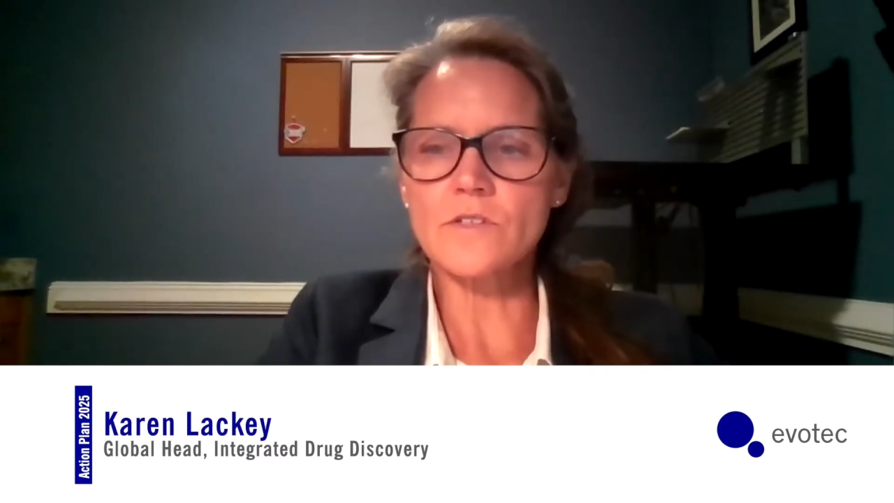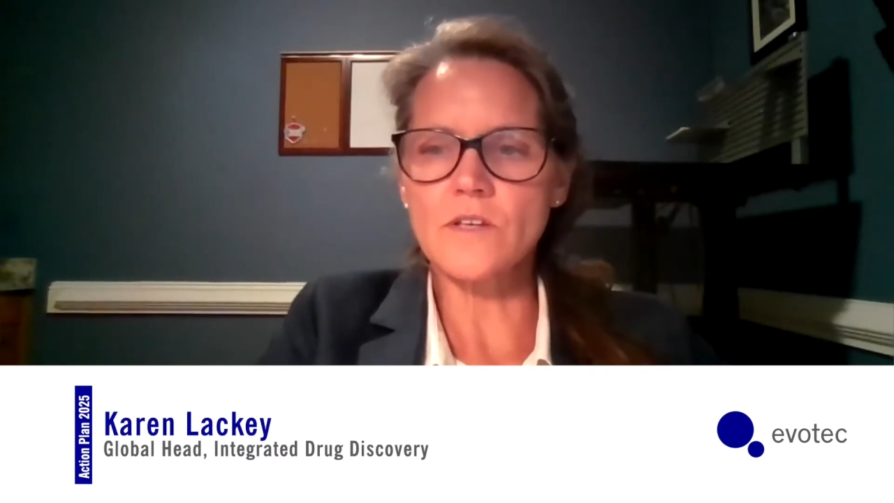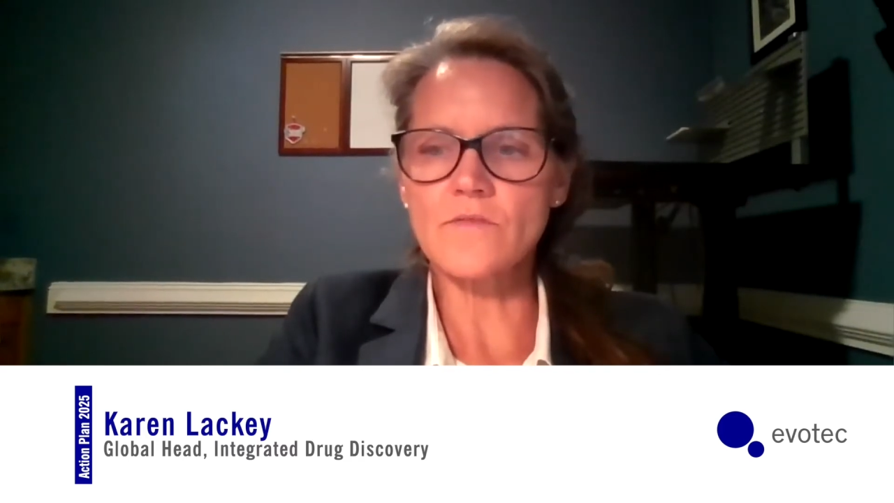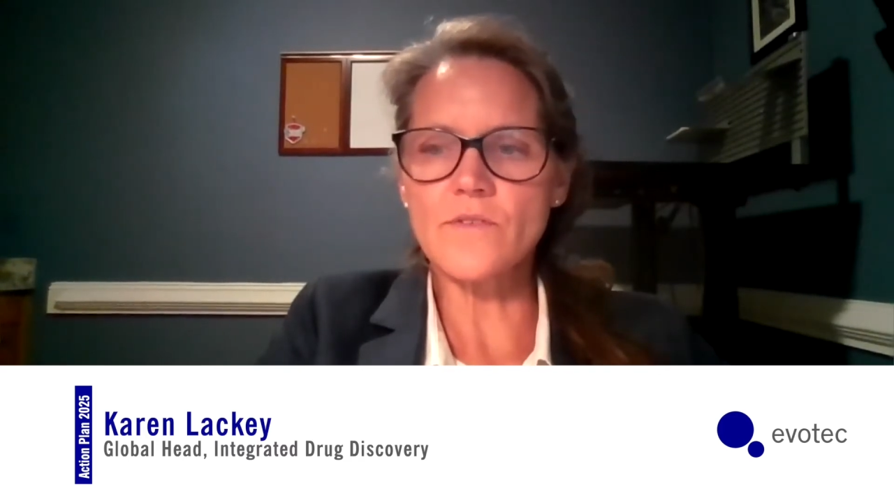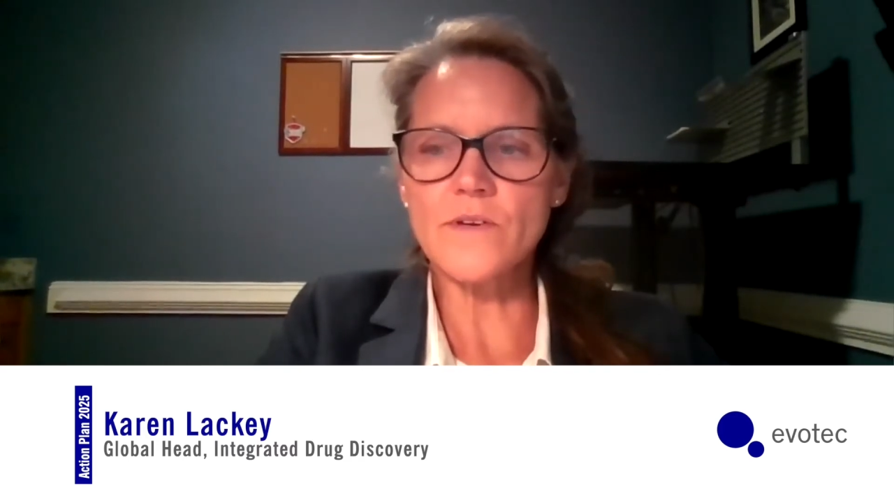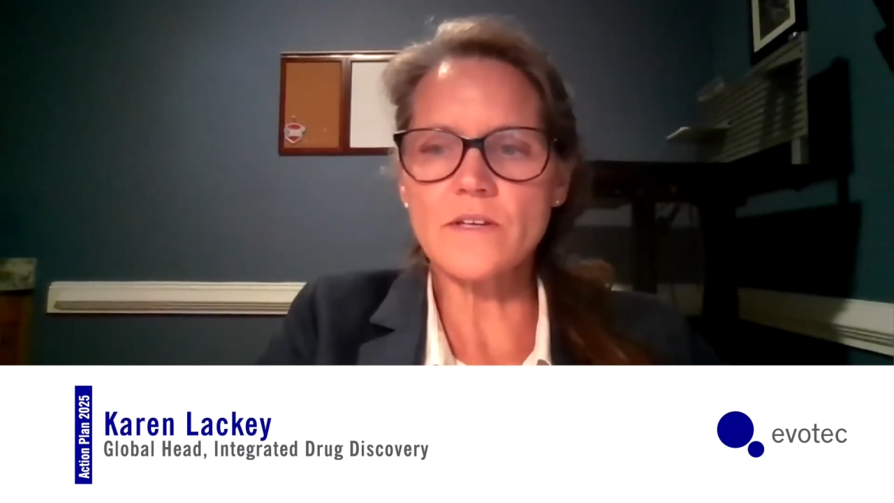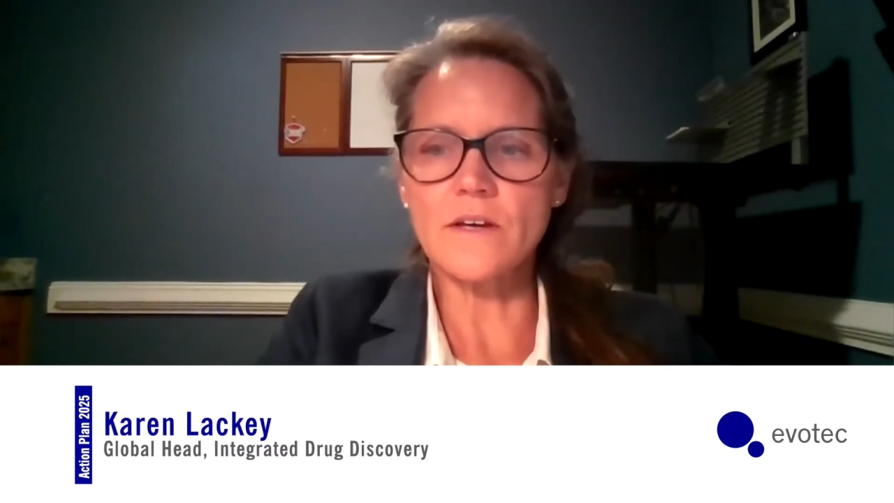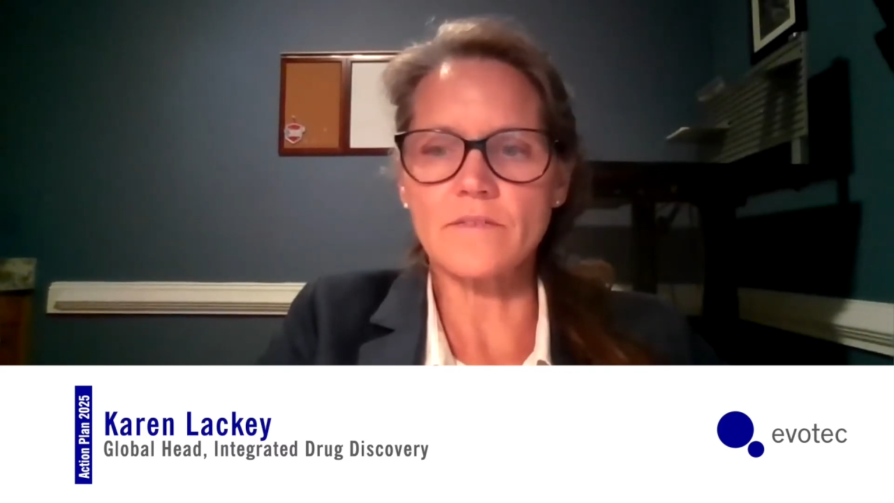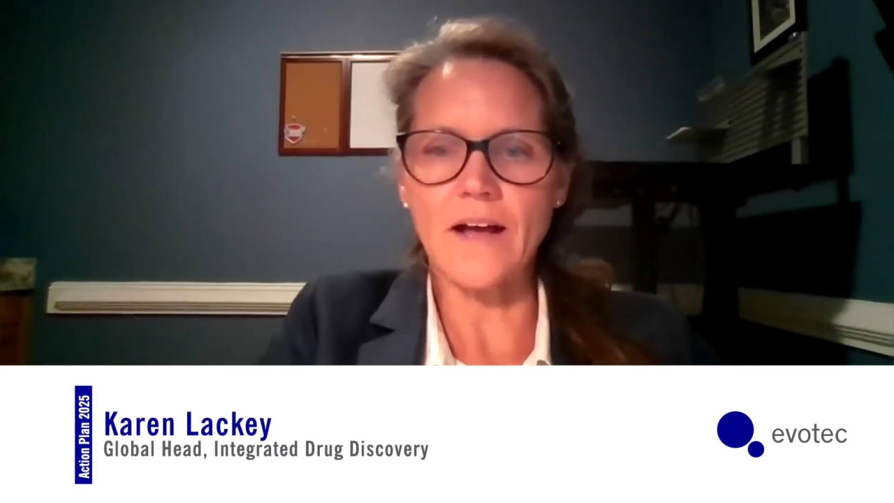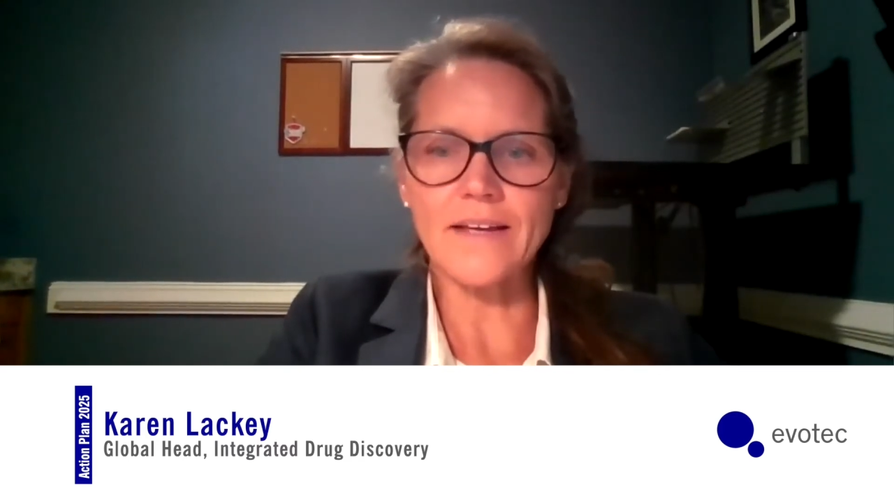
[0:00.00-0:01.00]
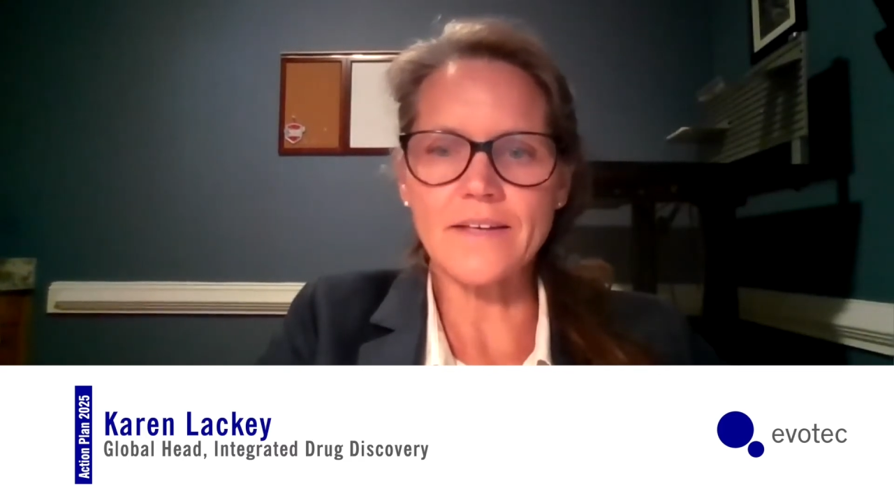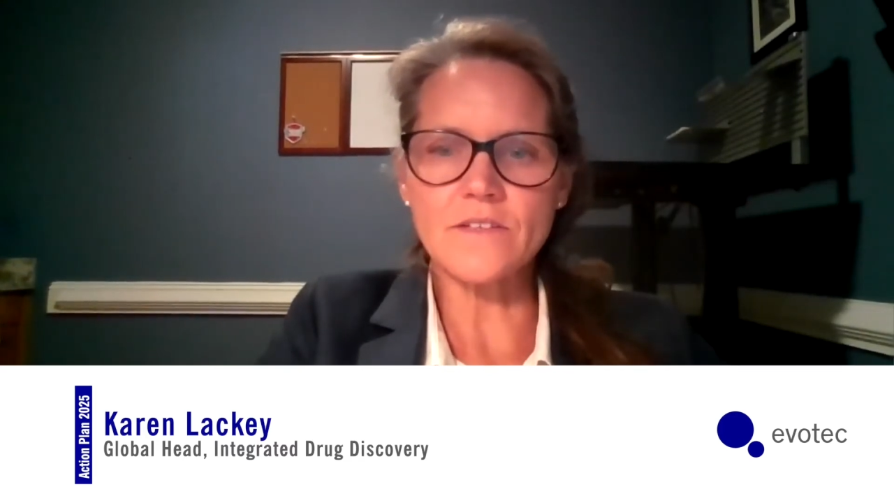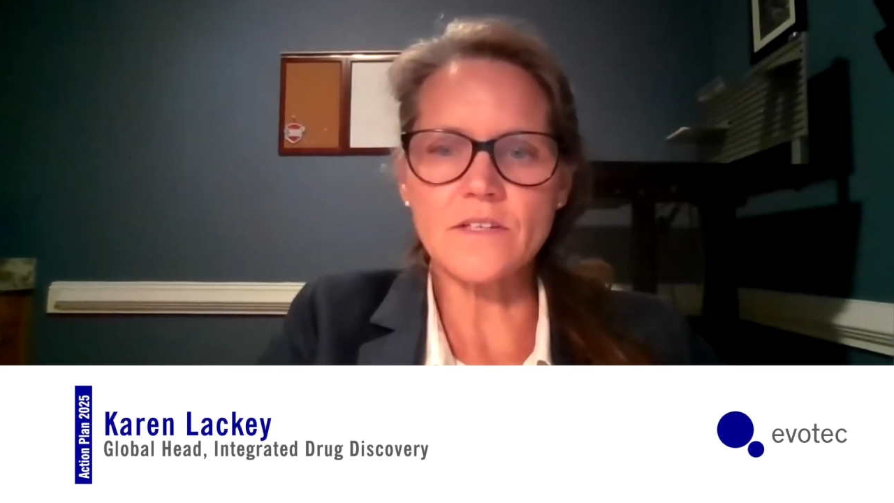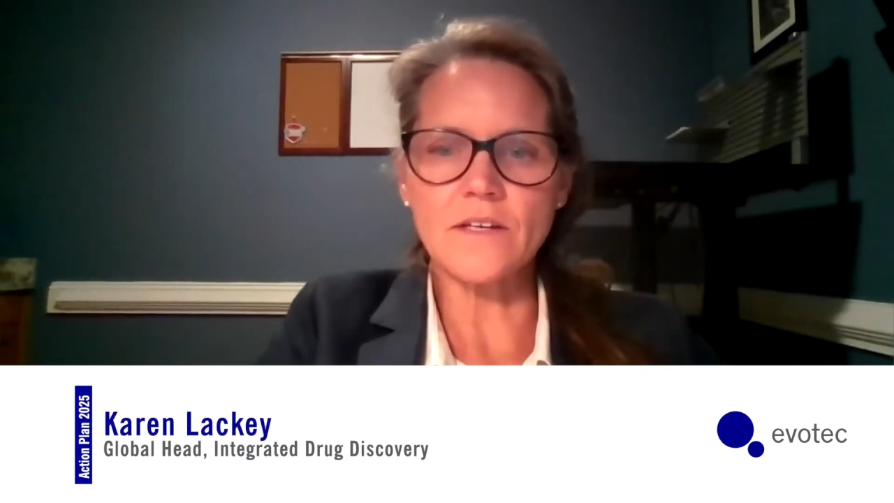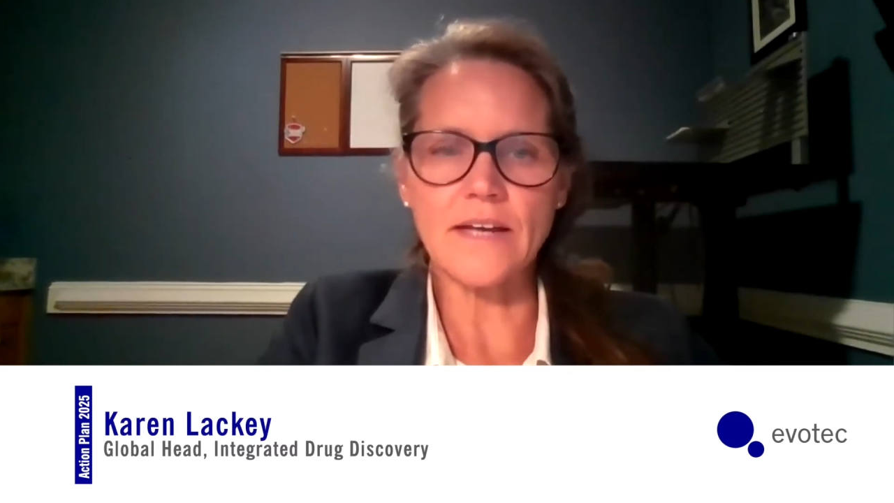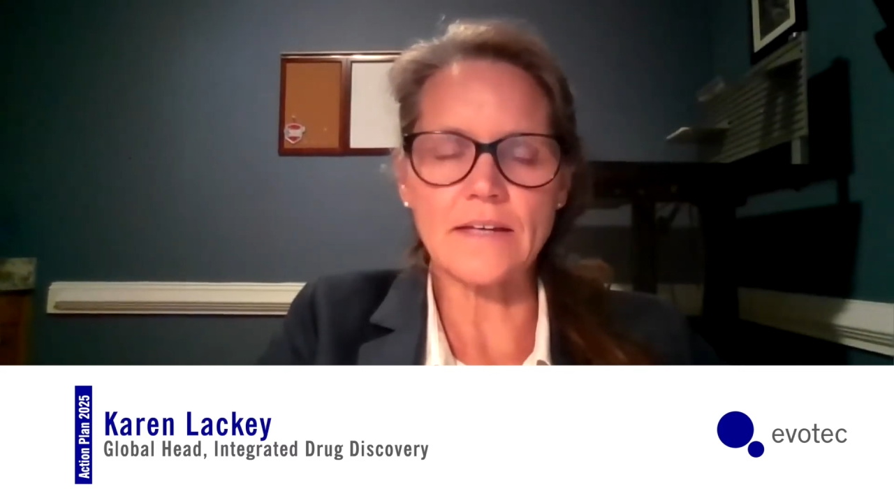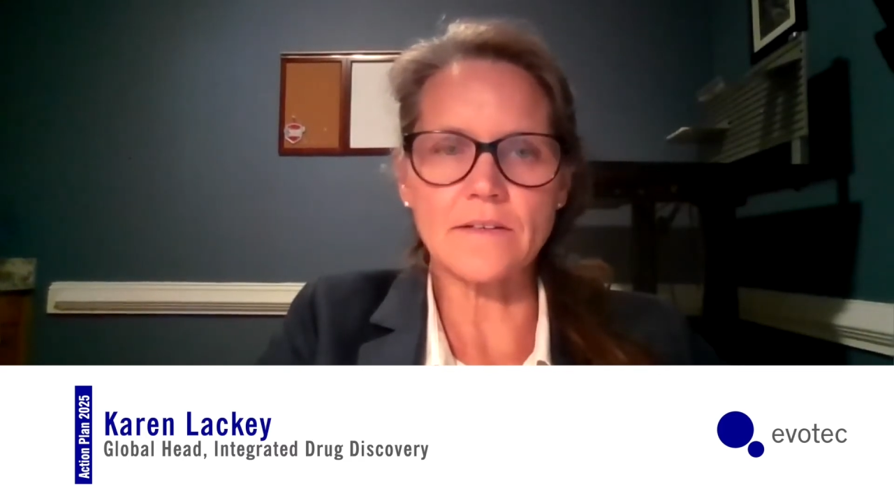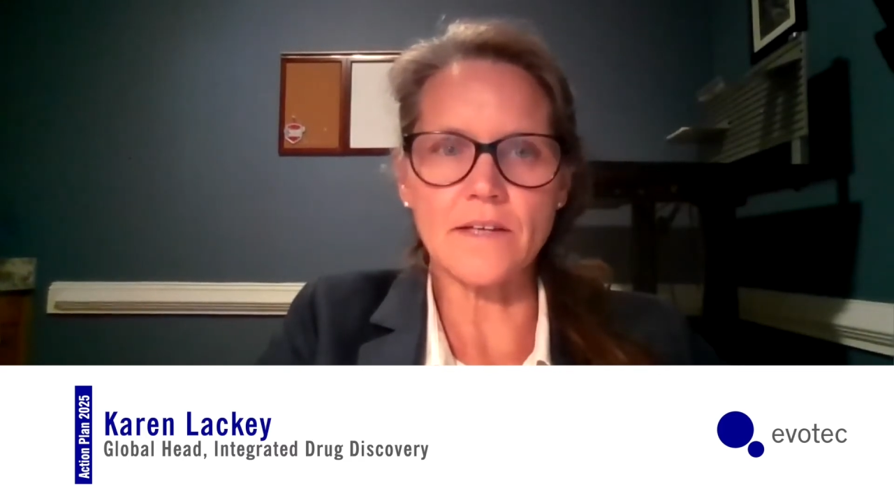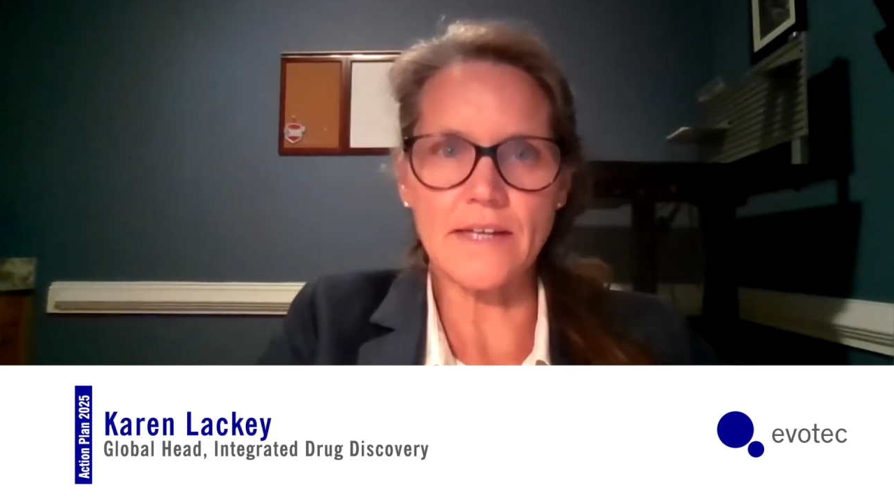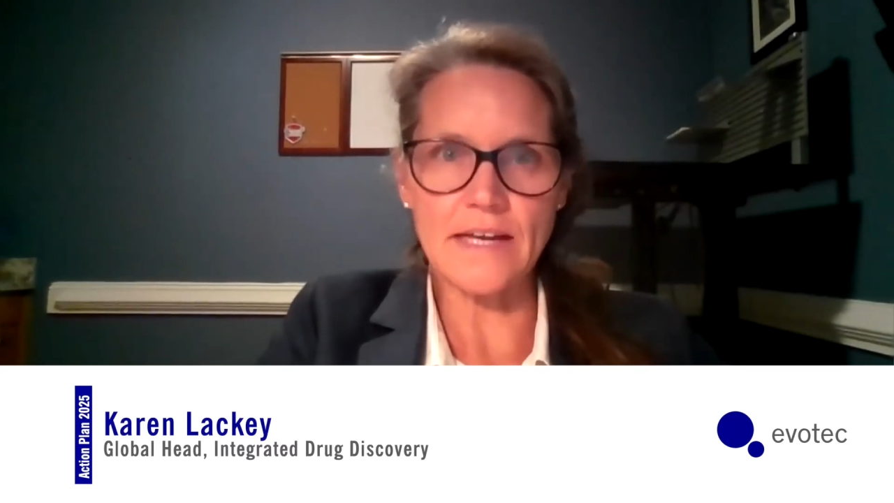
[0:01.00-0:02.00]
delivery of
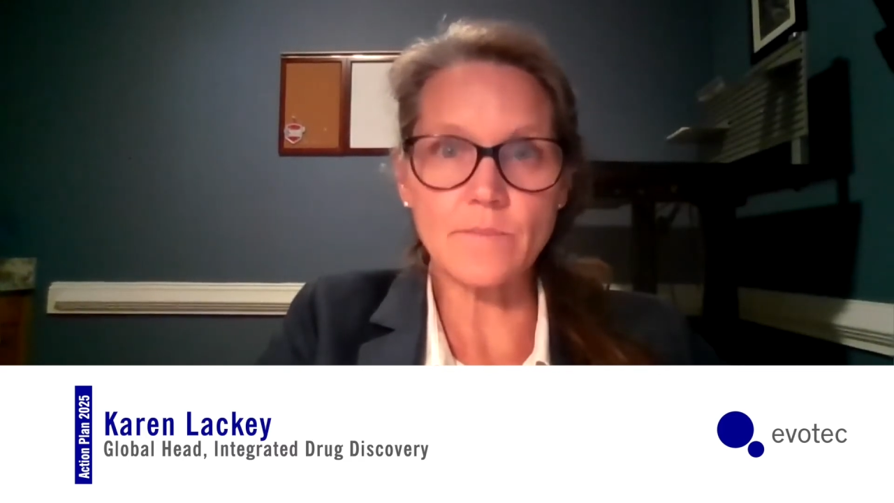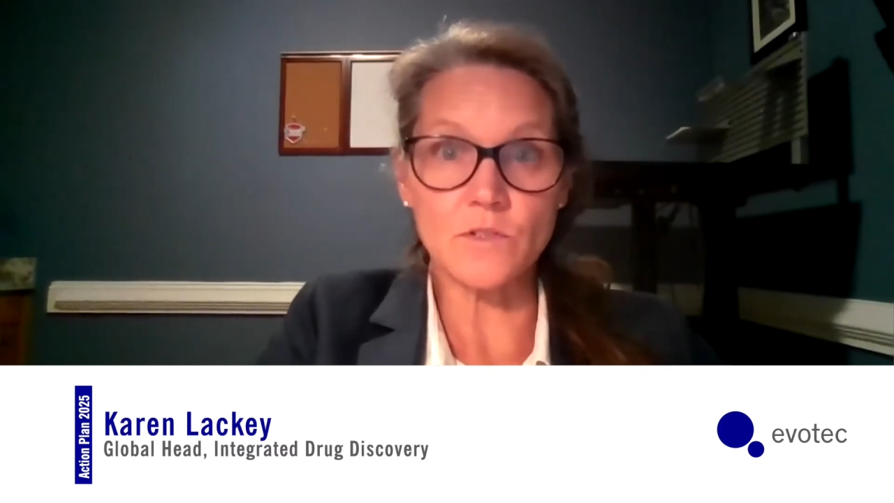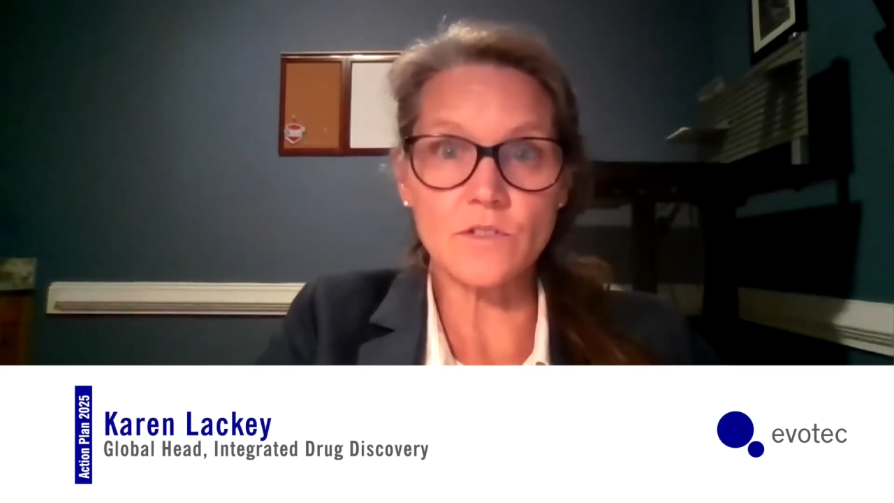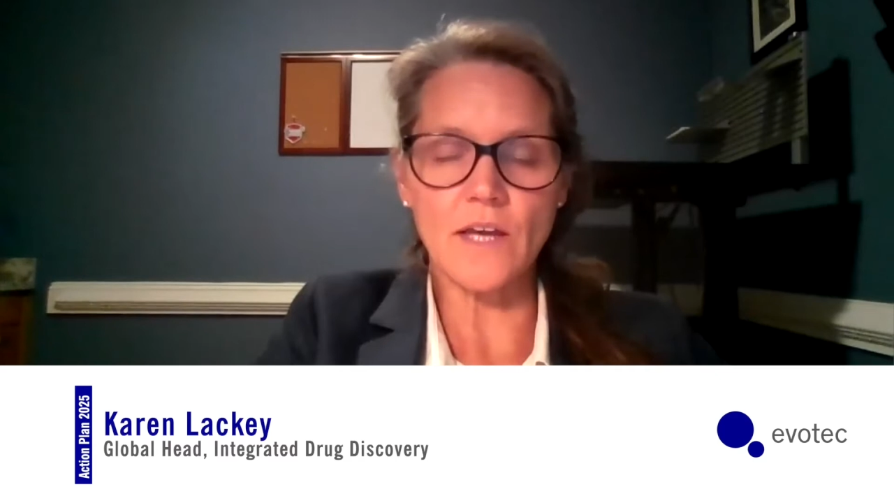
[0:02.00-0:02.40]
IND-enabled